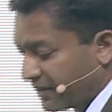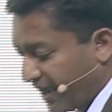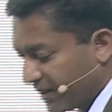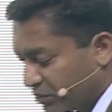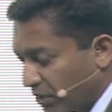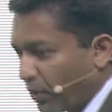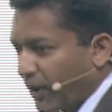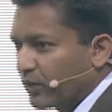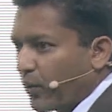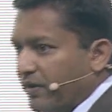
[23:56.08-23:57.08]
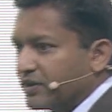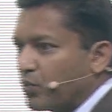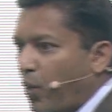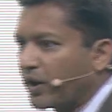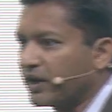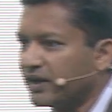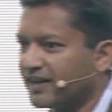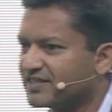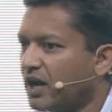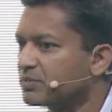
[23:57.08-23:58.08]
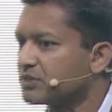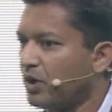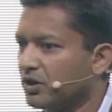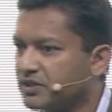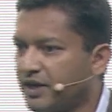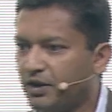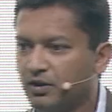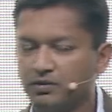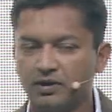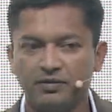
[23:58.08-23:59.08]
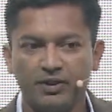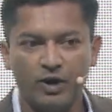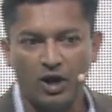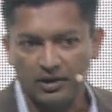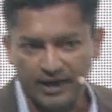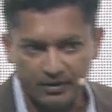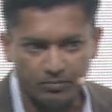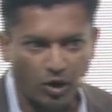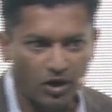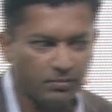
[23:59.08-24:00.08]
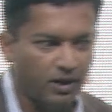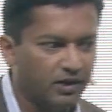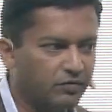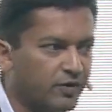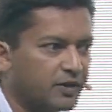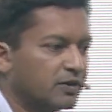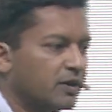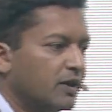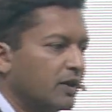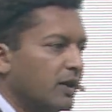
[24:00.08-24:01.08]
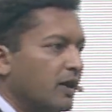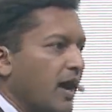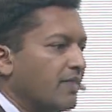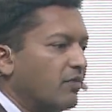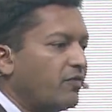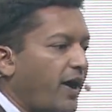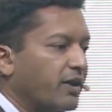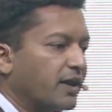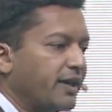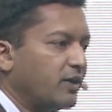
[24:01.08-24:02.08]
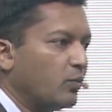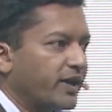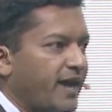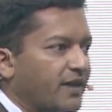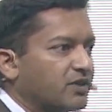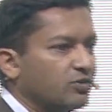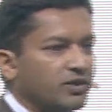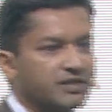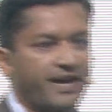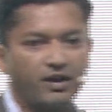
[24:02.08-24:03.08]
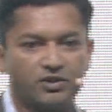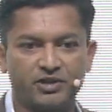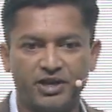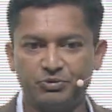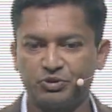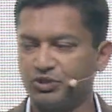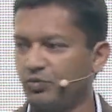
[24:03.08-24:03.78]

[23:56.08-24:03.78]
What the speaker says: get it to a point where it's working at some small scale, and then we call that product market fit. And then finally, we get to the scale stage, which is